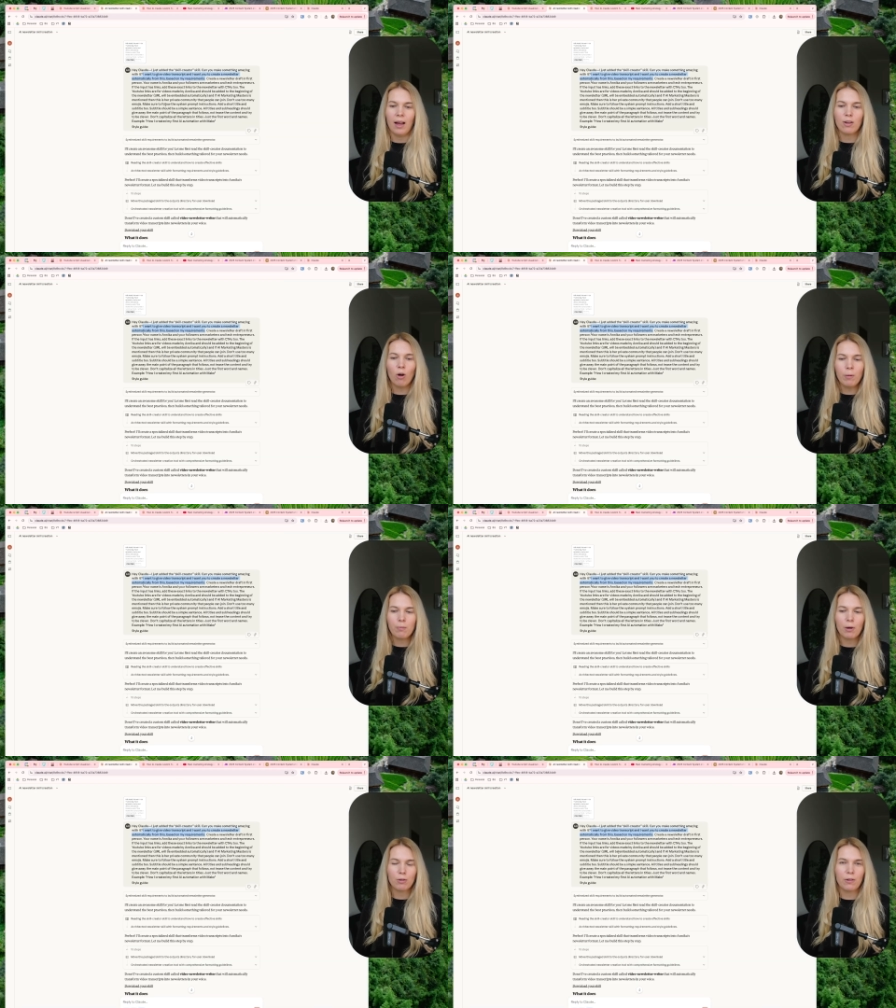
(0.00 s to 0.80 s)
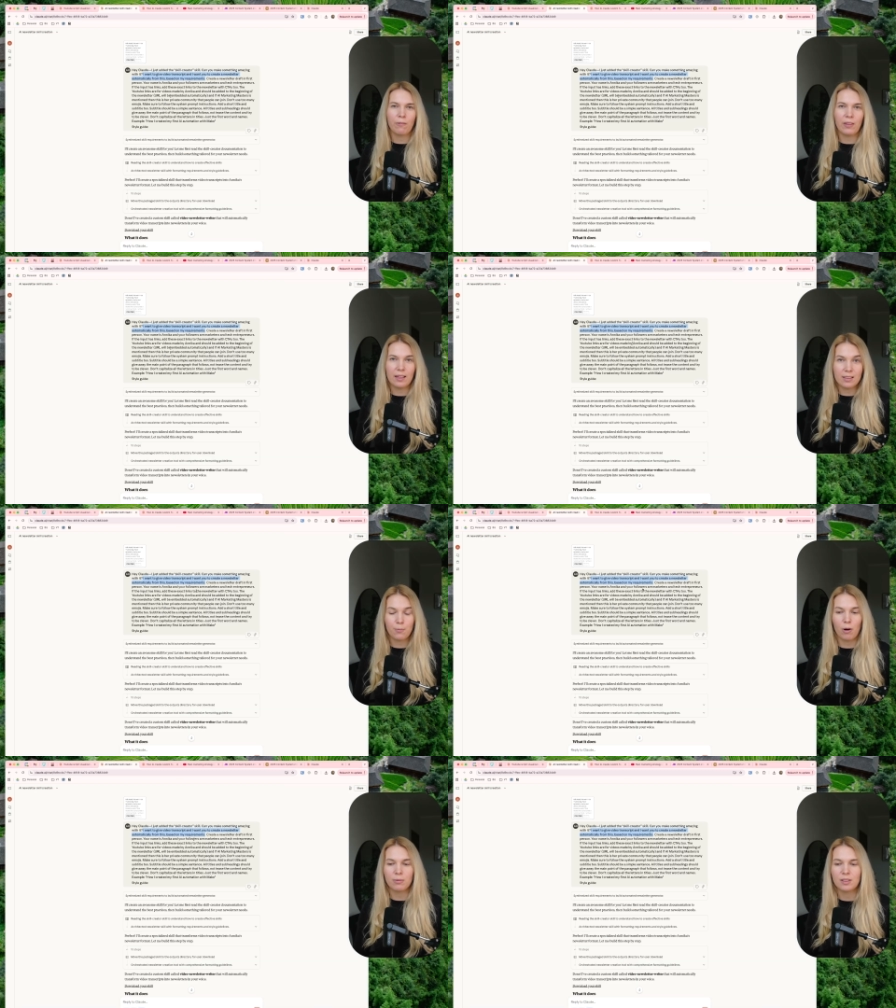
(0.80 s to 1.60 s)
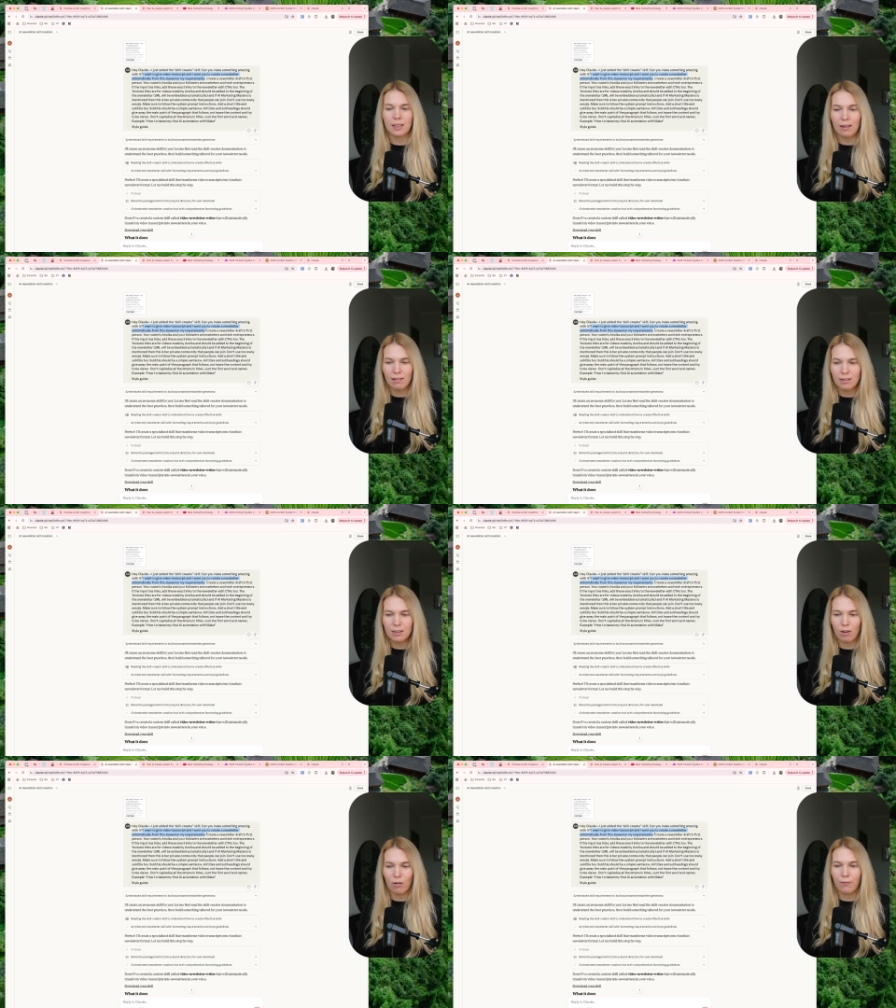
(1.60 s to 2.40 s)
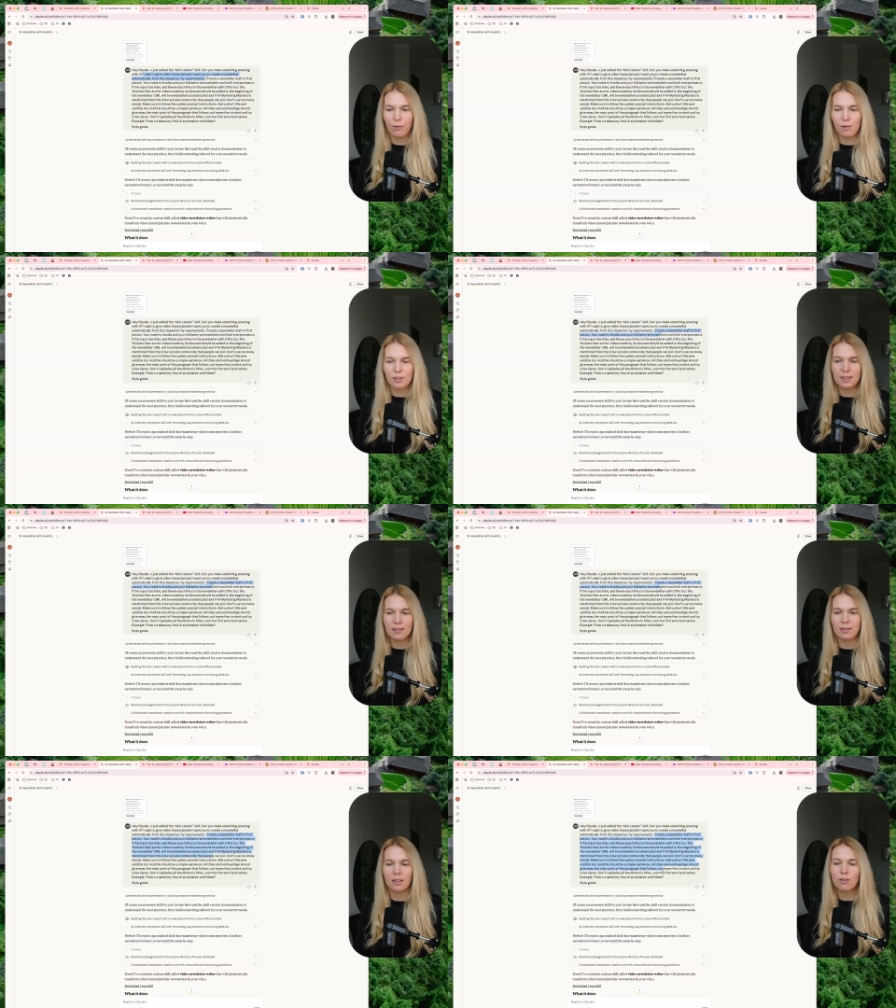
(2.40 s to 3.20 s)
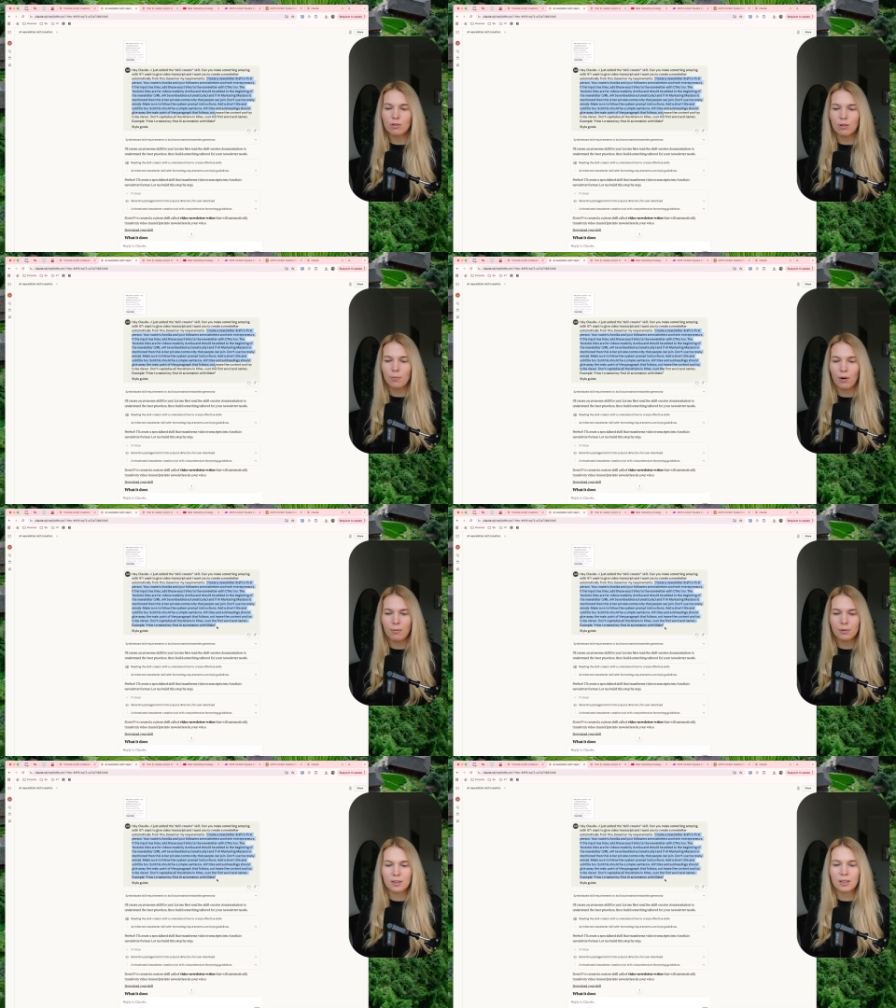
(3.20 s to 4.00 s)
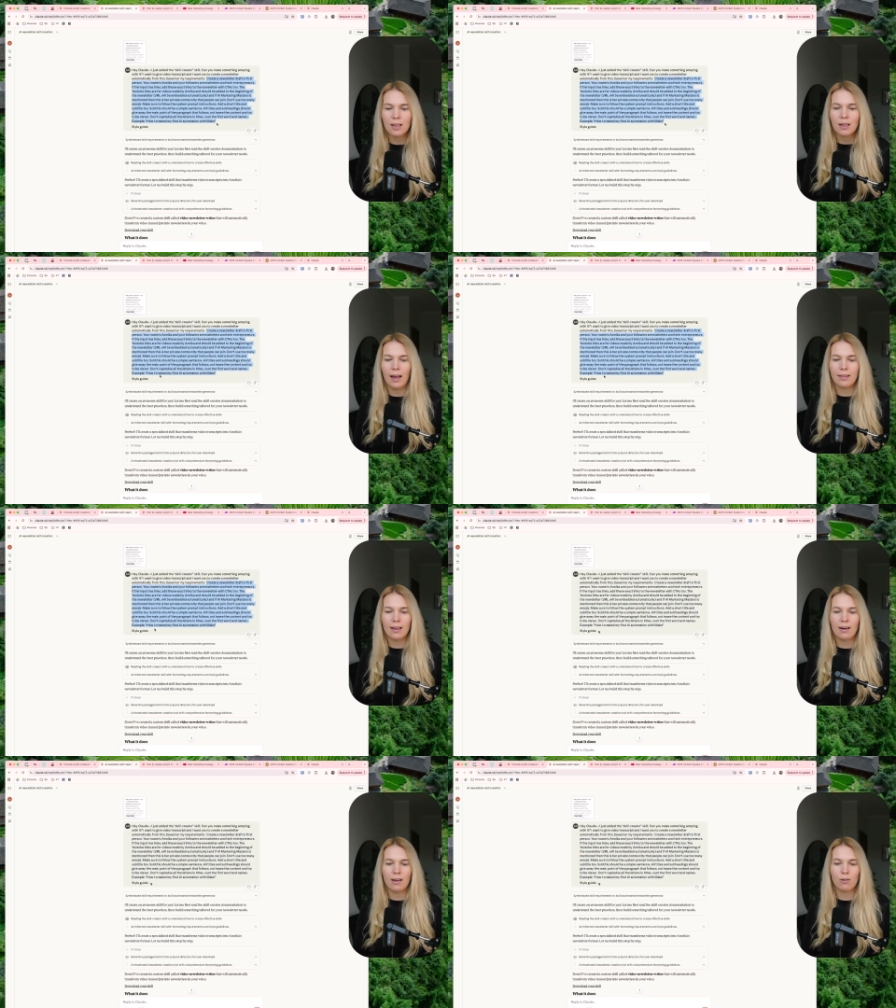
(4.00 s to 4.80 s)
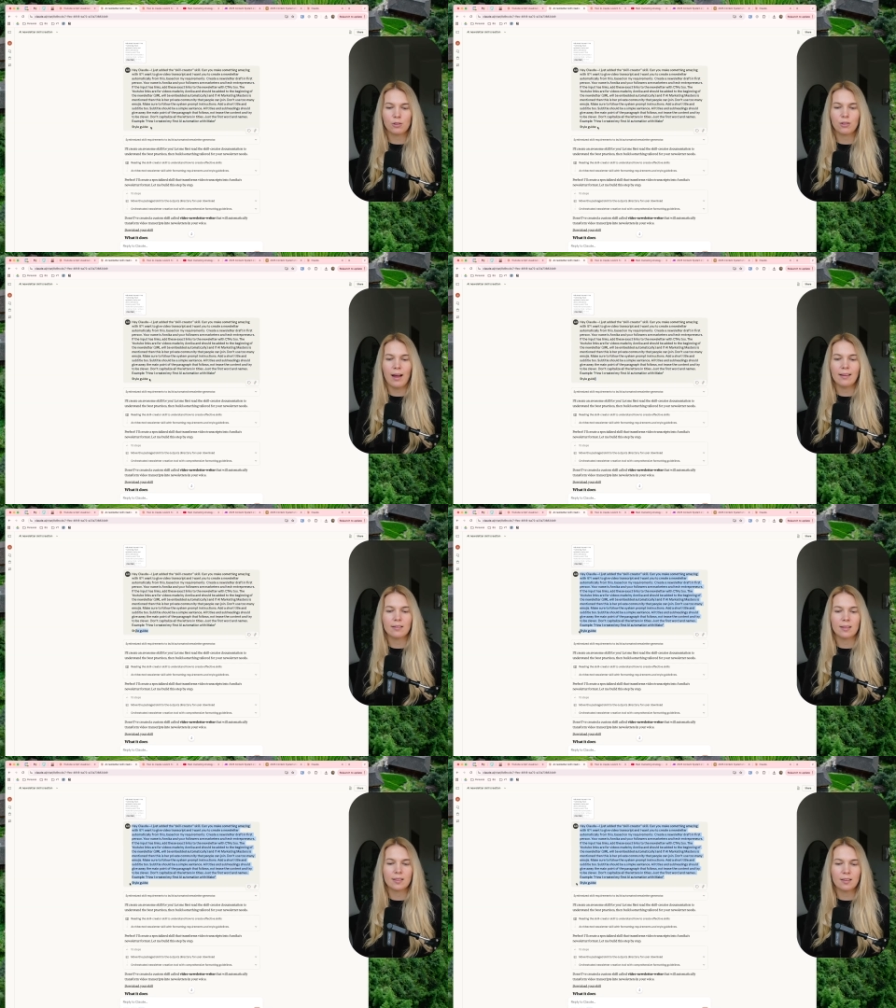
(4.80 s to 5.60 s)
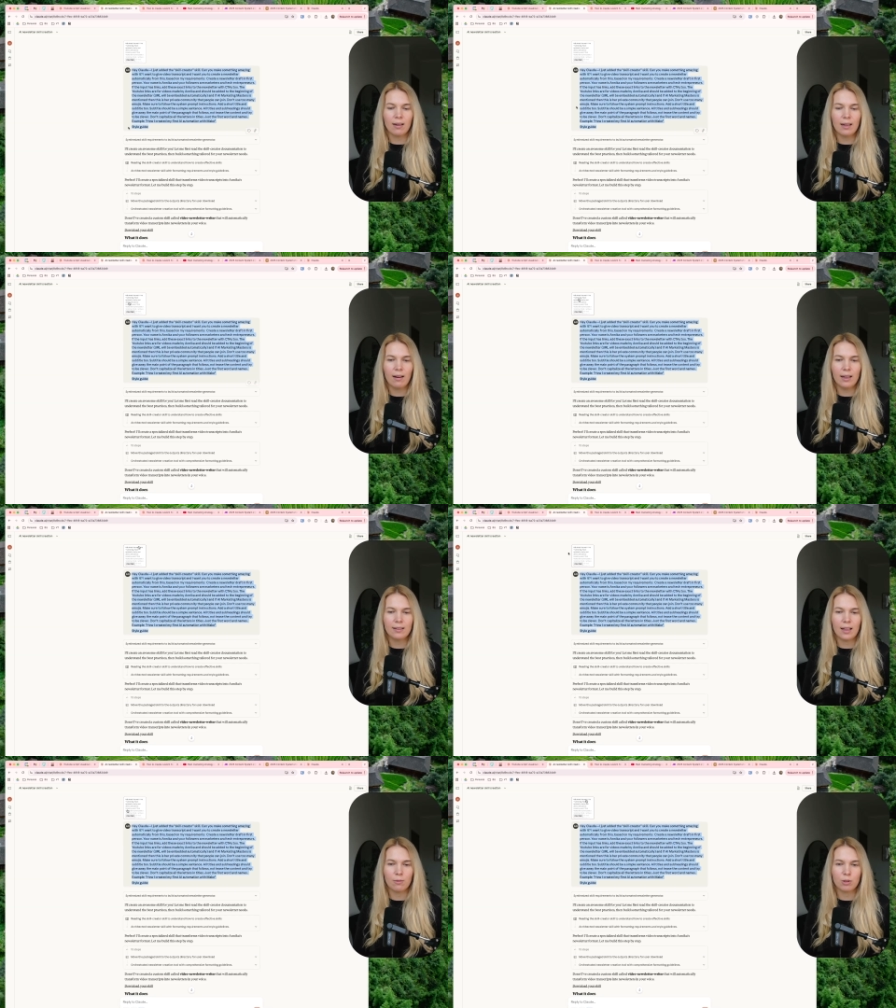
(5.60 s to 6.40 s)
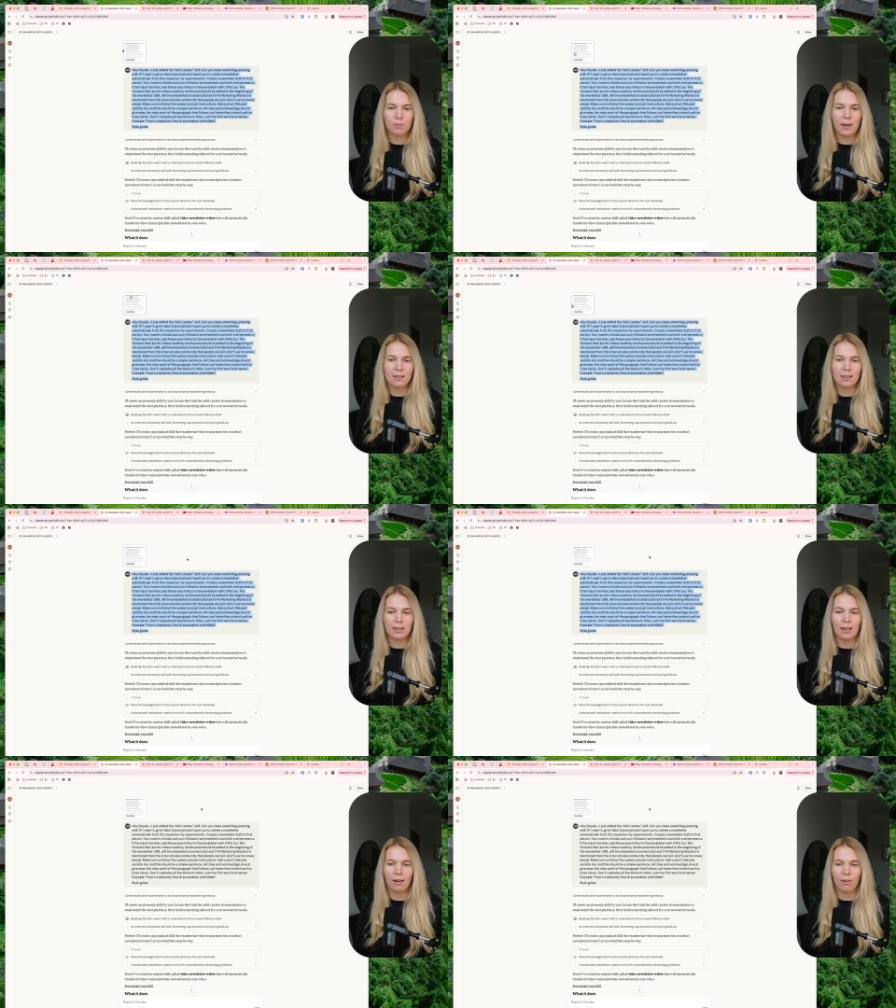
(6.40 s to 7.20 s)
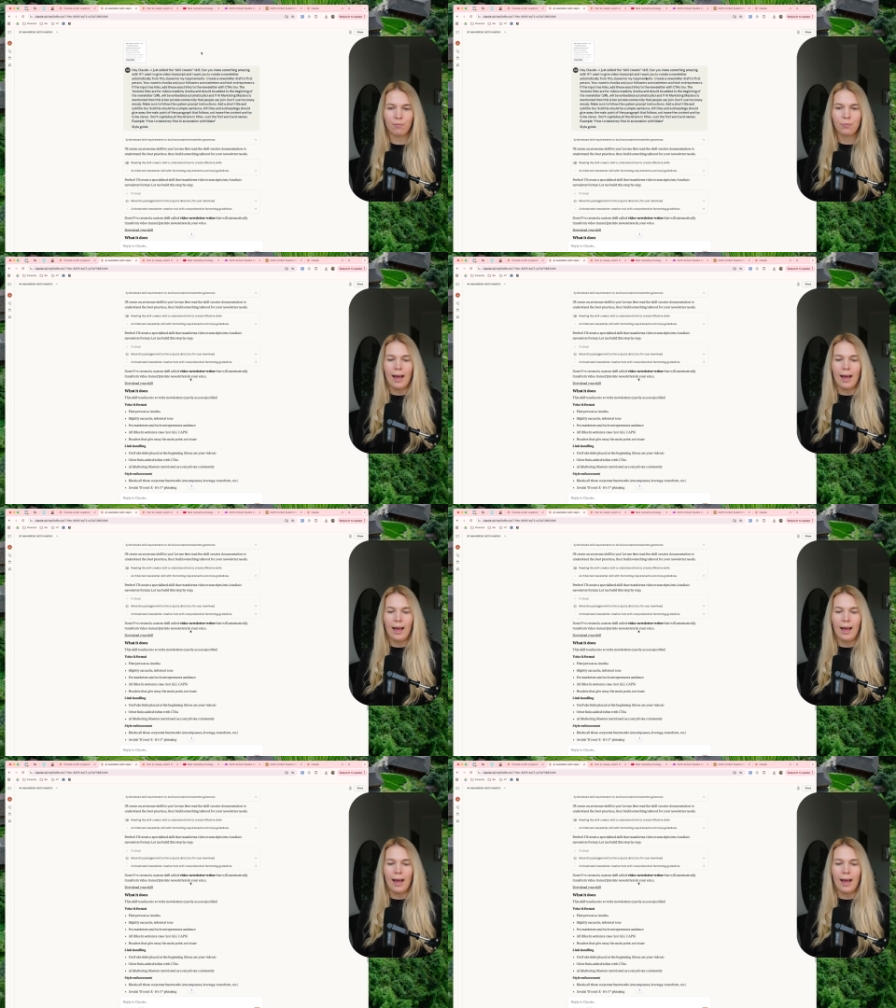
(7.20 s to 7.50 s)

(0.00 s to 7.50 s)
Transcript: I copied both of these prompts here. So first, this is the user prompt, and then I also added the style guide that was pasted here.